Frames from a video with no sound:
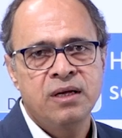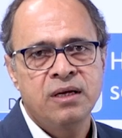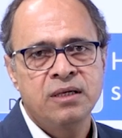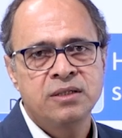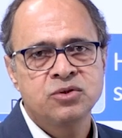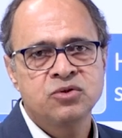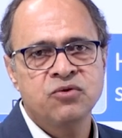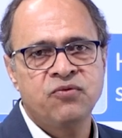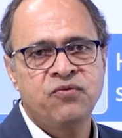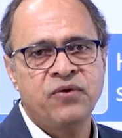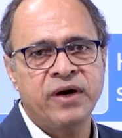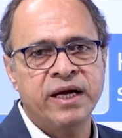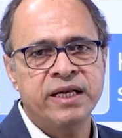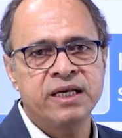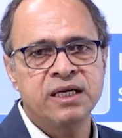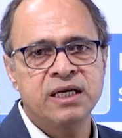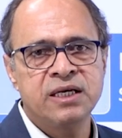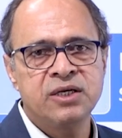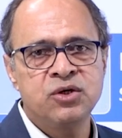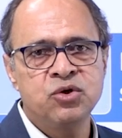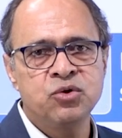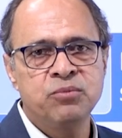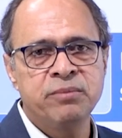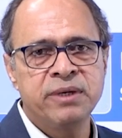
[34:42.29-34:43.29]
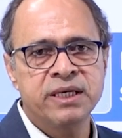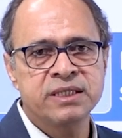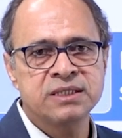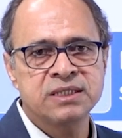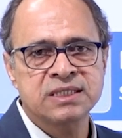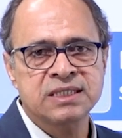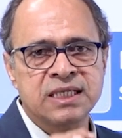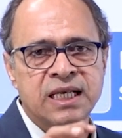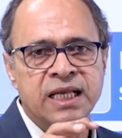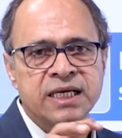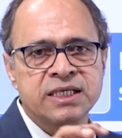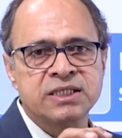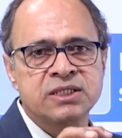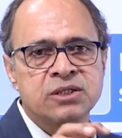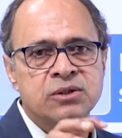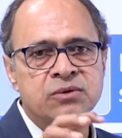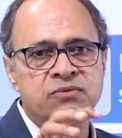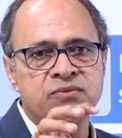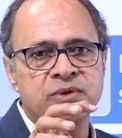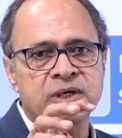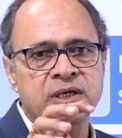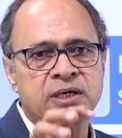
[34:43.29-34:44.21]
So finally, you make the selection of the